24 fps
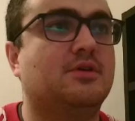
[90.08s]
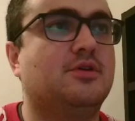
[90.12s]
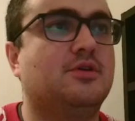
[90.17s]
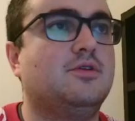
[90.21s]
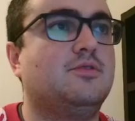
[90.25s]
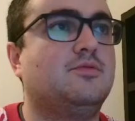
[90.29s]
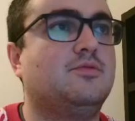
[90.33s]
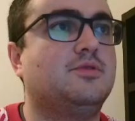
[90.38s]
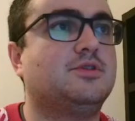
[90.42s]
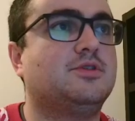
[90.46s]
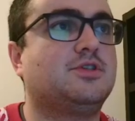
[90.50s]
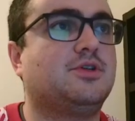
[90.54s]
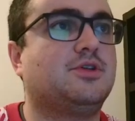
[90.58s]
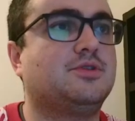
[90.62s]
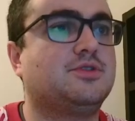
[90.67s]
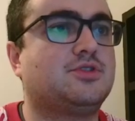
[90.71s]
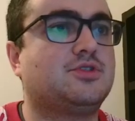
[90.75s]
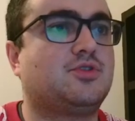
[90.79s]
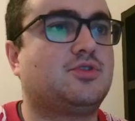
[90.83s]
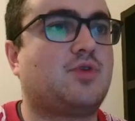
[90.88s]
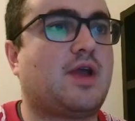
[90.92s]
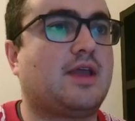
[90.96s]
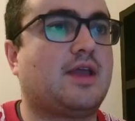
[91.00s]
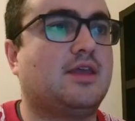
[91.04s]
Results
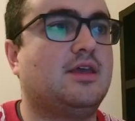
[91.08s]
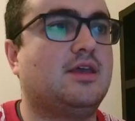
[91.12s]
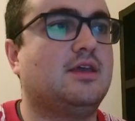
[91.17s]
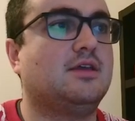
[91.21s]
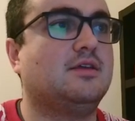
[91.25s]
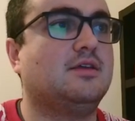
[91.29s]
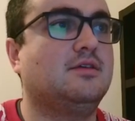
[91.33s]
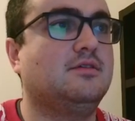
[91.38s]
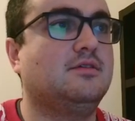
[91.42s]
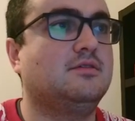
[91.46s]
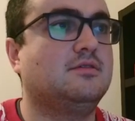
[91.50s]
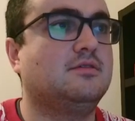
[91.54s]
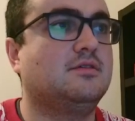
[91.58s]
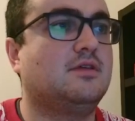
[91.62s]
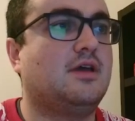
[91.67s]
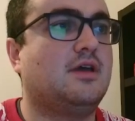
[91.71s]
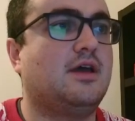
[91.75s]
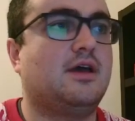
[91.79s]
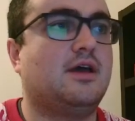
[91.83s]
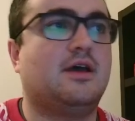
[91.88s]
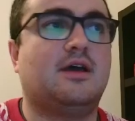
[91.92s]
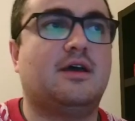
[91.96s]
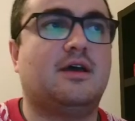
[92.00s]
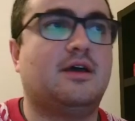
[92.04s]
tracking,
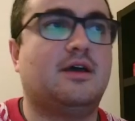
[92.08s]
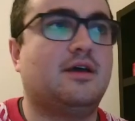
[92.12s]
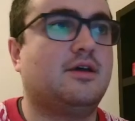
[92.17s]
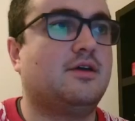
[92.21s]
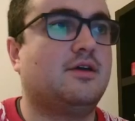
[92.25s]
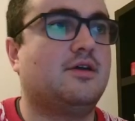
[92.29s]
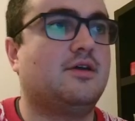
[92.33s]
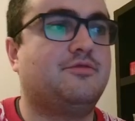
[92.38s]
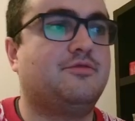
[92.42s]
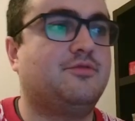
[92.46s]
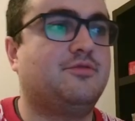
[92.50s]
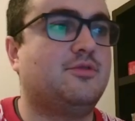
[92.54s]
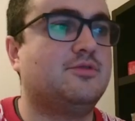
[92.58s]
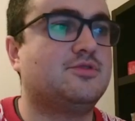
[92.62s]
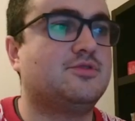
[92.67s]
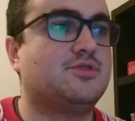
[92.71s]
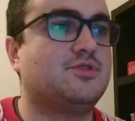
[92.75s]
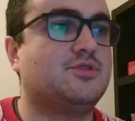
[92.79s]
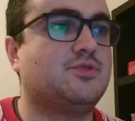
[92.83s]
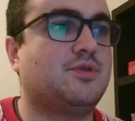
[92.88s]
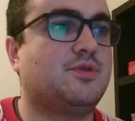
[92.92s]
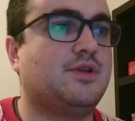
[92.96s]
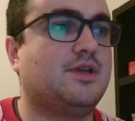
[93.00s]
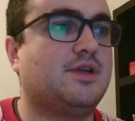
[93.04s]
uh,
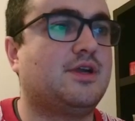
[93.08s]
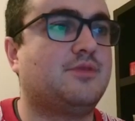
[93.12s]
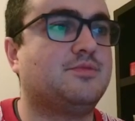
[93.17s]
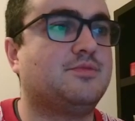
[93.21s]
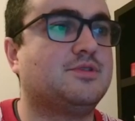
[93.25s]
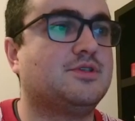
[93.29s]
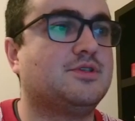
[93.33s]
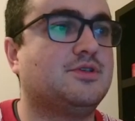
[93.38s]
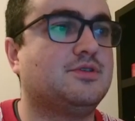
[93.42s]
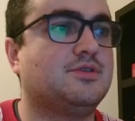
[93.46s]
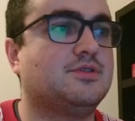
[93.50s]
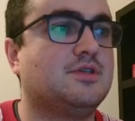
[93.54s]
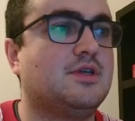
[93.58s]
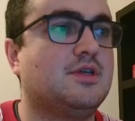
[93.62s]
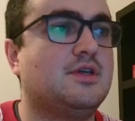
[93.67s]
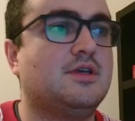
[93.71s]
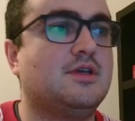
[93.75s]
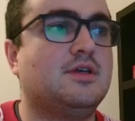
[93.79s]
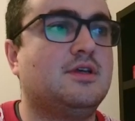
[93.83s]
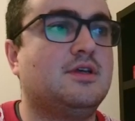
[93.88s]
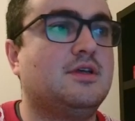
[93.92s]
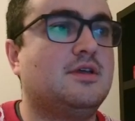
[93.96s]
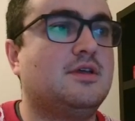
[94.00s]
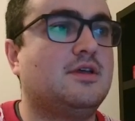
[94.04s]
429 results.
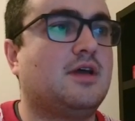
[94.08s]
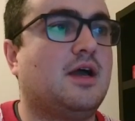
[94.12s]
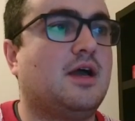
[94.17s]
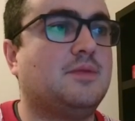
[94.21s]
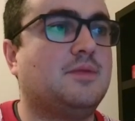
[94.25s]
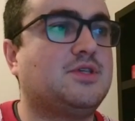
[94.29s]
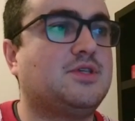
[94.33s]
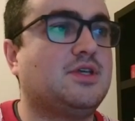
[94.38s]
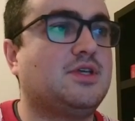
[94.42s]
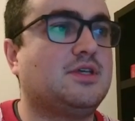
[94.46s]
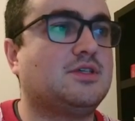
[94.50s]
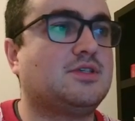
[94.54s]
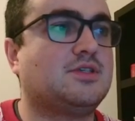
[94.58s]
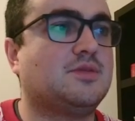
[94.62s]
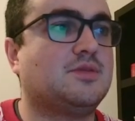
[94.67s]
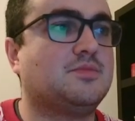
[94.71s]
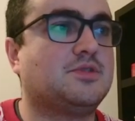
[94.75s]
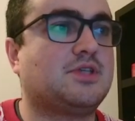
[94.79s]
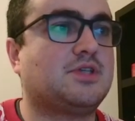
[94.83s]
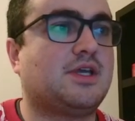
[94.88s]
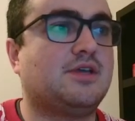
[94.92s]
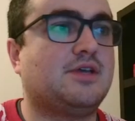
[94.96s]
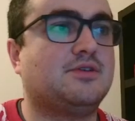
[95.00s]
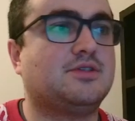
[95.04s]
I'm seeing some
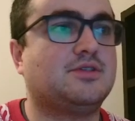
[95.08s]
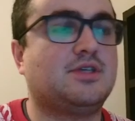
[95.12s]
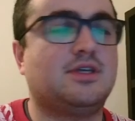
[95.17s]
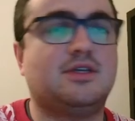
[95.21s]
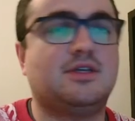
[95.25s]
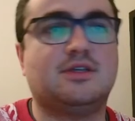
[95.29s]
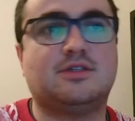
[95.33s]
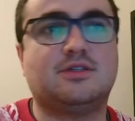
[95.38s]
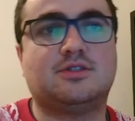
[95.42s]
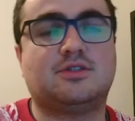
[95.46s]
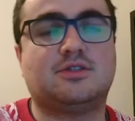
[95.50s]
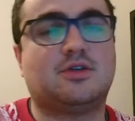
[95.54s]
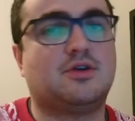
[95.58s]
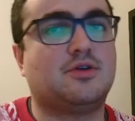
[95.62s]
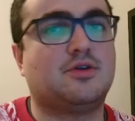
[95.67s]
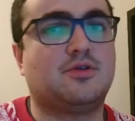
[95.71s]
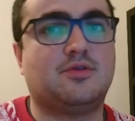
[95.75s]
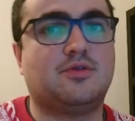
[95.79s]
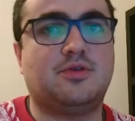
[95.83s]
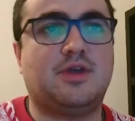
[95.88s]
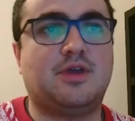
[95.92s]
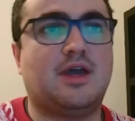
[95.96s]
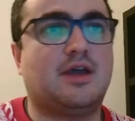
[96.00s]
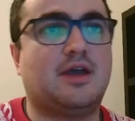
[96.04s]
sales here, so
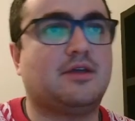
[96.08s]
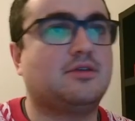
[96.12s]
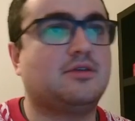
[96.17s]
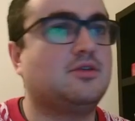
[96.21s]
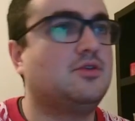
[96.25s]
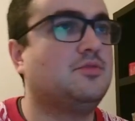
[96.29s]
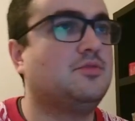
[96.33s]
yeah, could